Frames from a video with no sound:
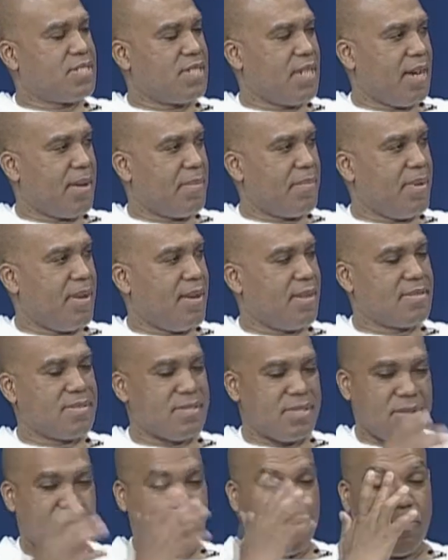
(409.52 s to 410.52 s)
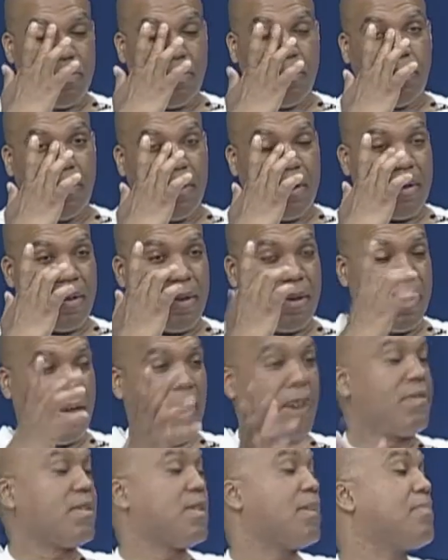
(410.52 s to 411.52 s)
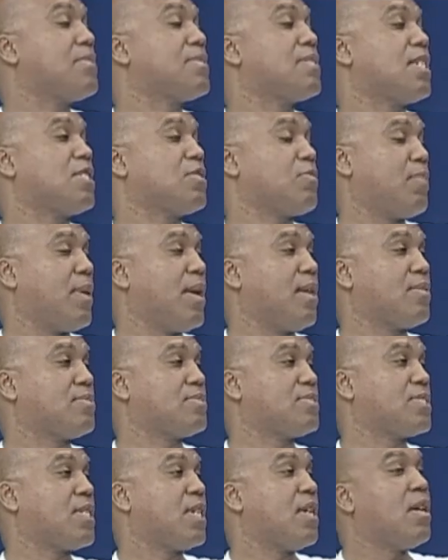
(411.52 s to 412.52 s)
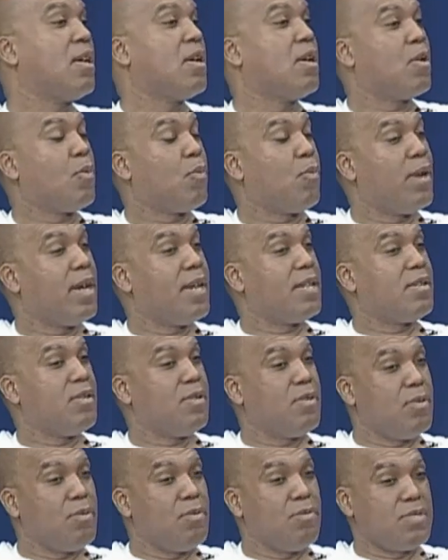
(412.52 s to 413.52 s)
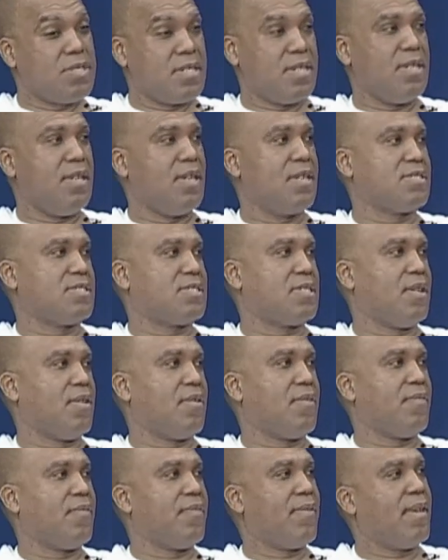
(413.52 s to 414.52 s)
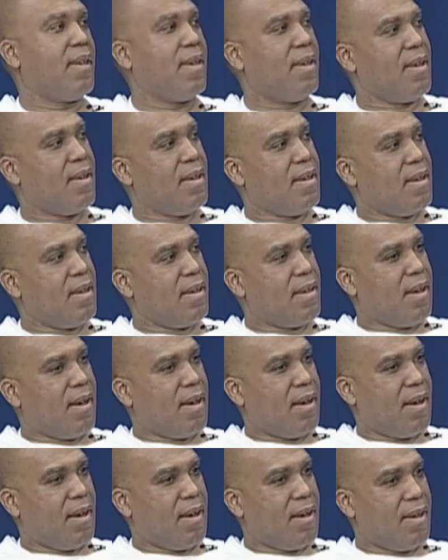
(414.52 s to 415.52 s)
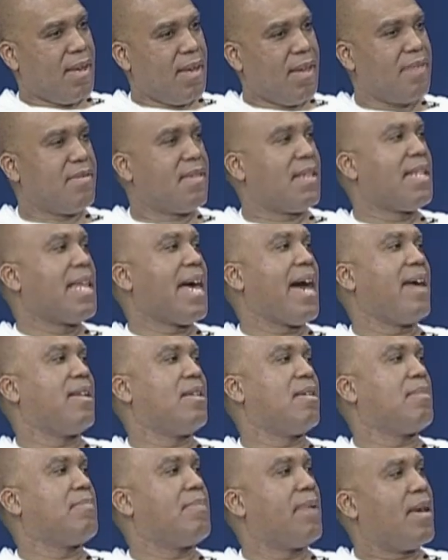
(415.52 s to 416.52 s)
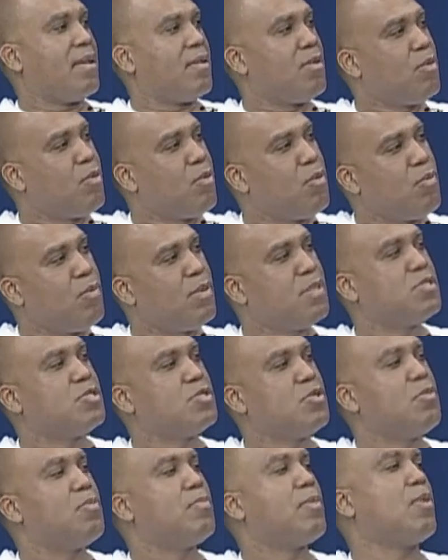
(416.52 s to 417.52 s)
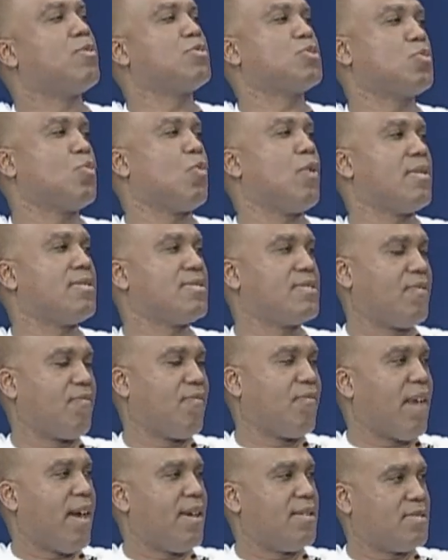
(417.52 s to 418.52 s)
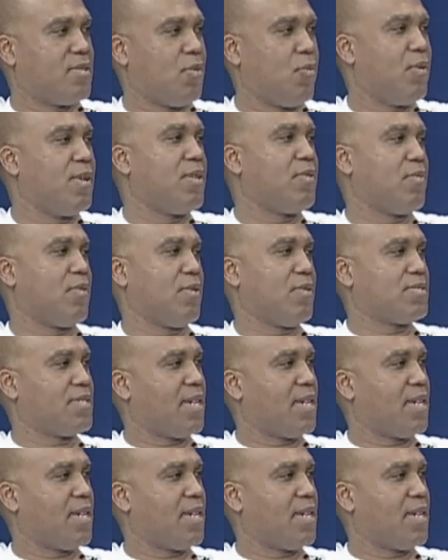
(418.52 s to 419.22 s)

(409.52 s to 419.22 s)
champions who currently possess belts, where do you see yourself uh, in the lineup, and who would you most want to fight to win a world